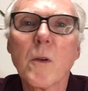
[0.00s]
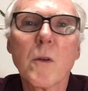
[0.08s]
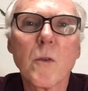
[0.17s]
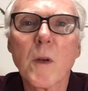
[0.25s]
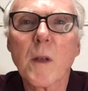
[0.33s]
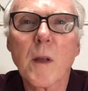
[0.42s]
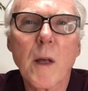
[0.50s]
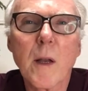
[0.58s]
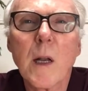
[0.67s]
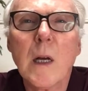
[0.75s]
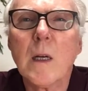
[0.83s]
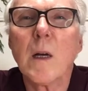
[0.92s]
drink that
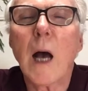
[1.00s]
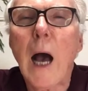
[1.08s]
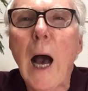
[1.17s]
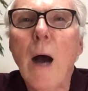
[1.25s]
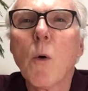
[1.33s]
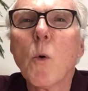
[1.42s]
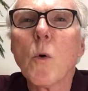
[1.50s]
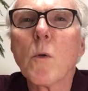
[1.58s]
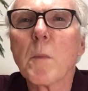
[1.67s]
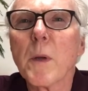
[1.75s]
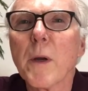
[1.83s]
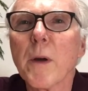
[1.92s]
owl
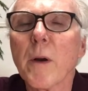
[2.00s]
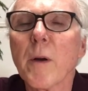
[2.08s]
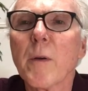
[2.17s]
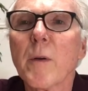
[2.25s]
beer?